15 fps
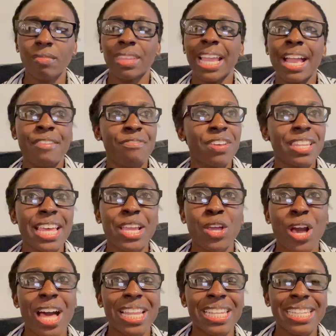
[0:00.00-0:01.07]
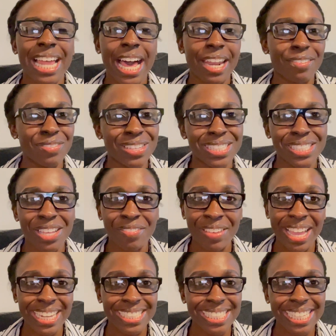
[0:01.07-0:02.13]
I feel like a lot of this stuff
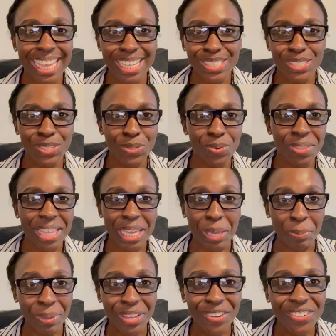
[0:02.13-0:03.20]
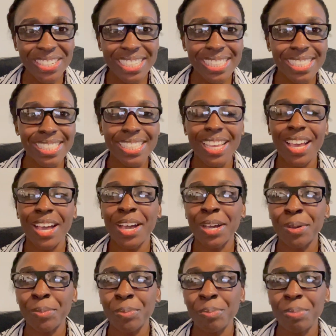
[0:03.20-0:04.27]
actually has to do with like appearance,
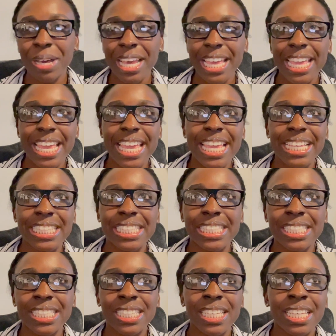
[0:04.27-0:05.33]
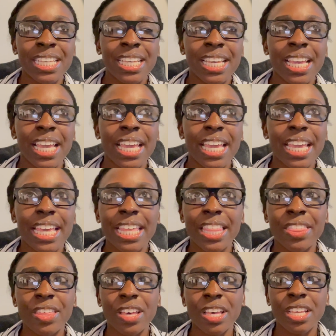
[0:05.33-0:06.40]
but it's
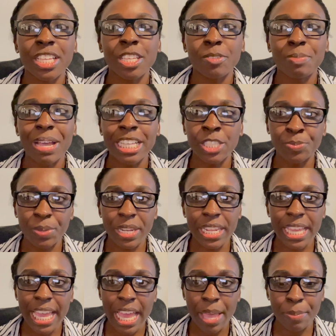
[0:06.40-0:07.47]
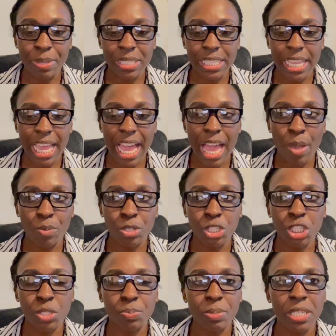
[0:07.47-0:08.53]
the my spending habits. Like I would
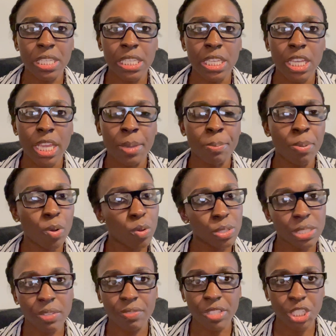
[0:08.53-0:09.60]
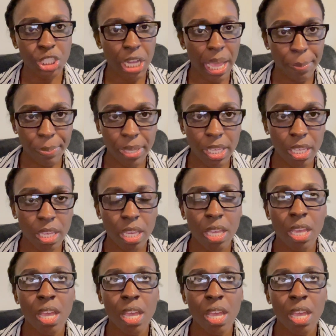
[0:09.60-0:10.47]
just be impulsively shopping.